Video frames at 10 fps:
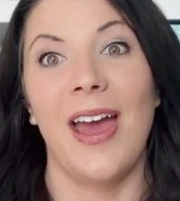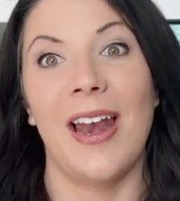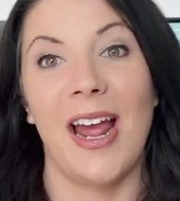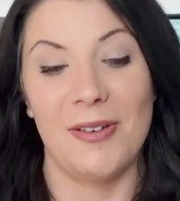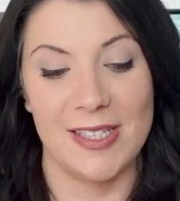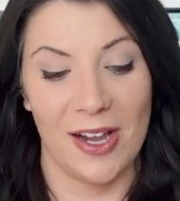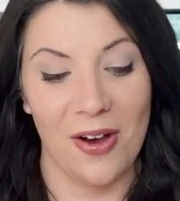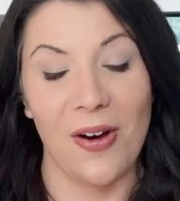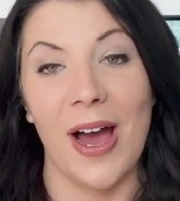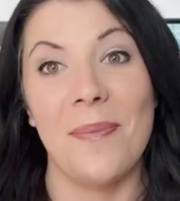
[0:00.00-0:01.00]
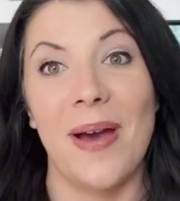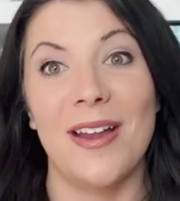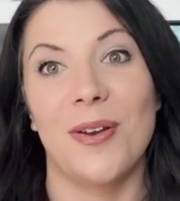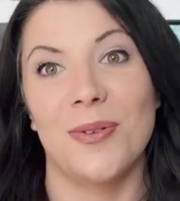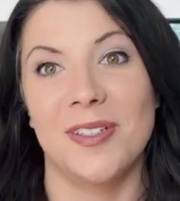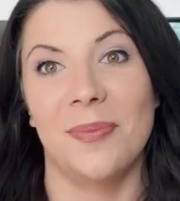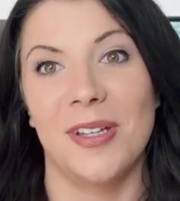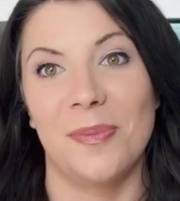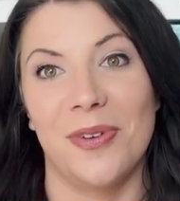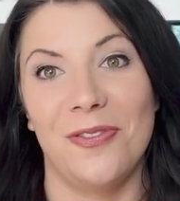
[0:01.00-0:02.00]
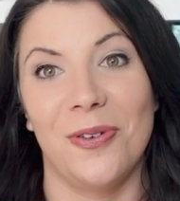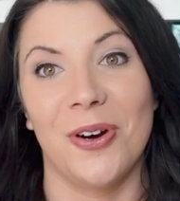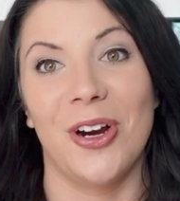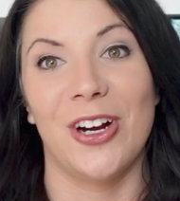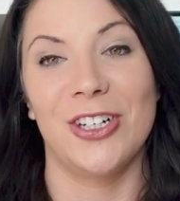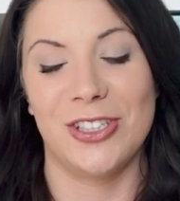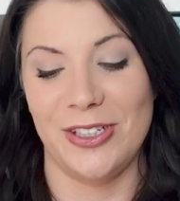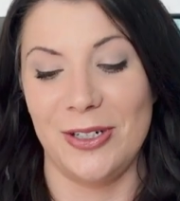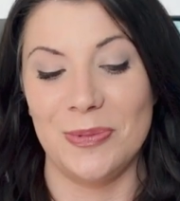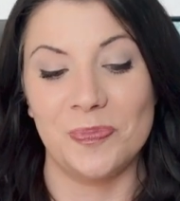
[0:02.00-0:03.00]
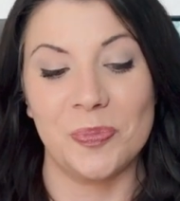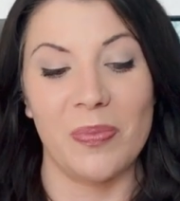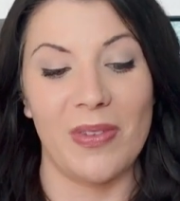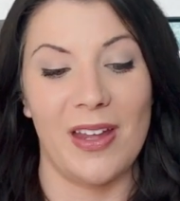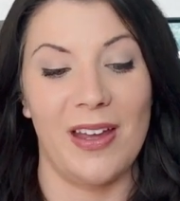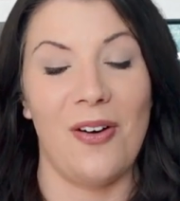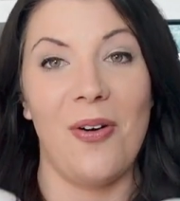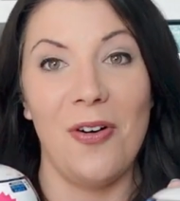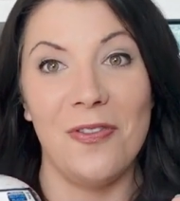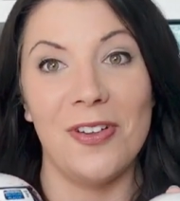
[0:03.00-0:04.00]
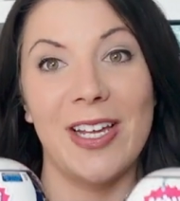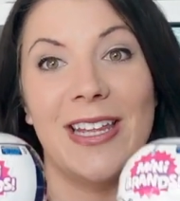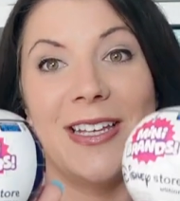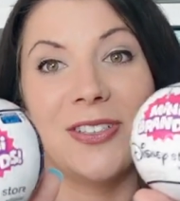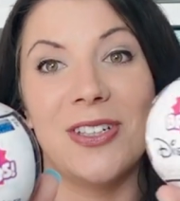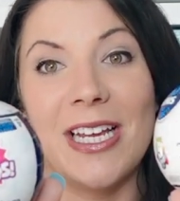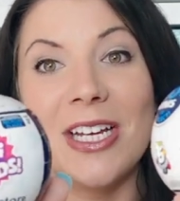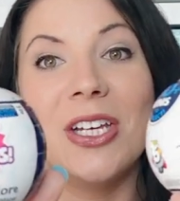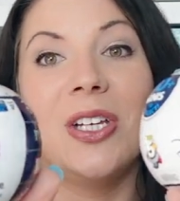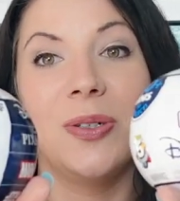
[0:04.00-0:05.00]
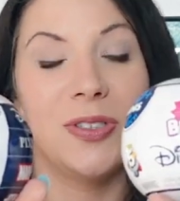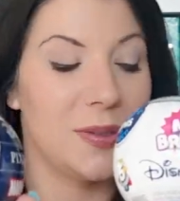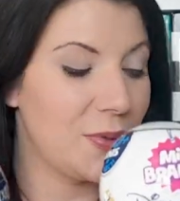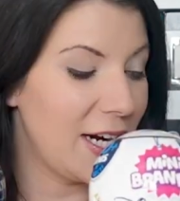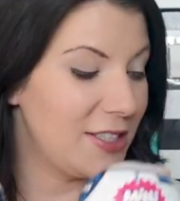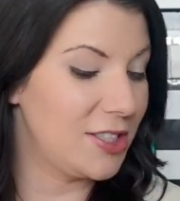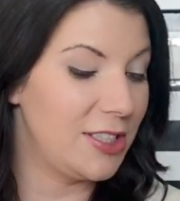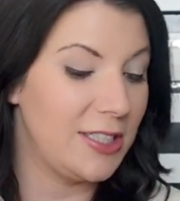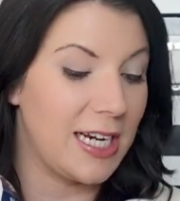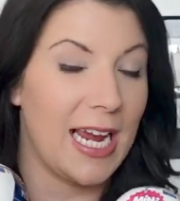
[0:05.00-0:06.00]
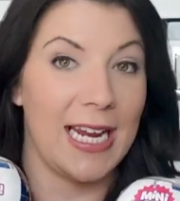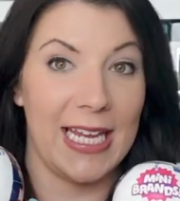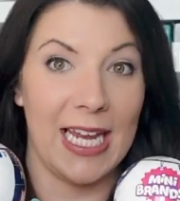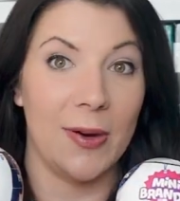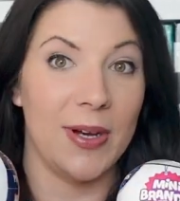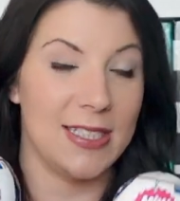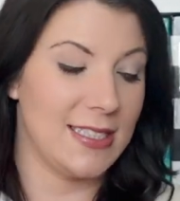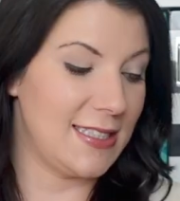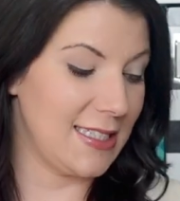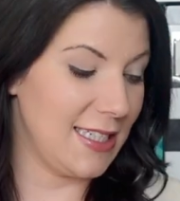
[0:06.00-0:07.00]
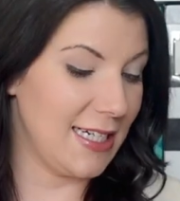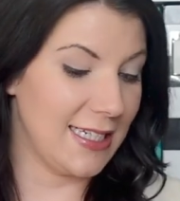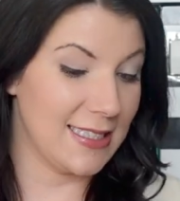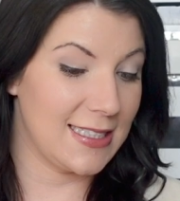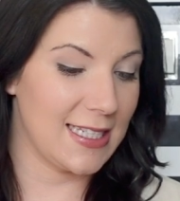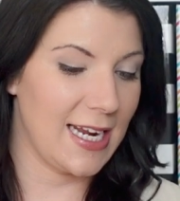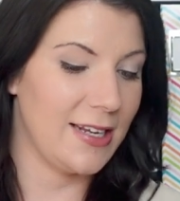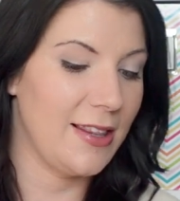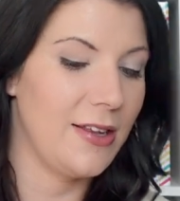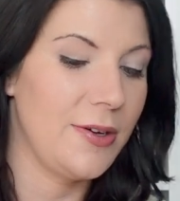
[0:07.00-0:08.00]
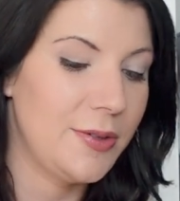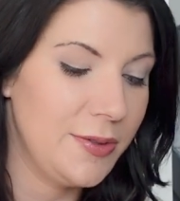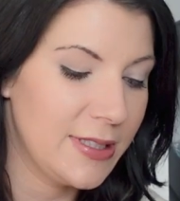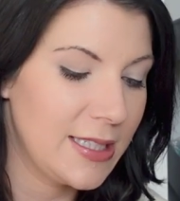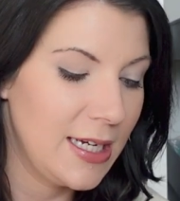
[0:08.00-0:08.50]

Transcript: and I was like, oh, I might know something before her. So hopefully these are like a huge surprise to her, and I can't wait to see inside those.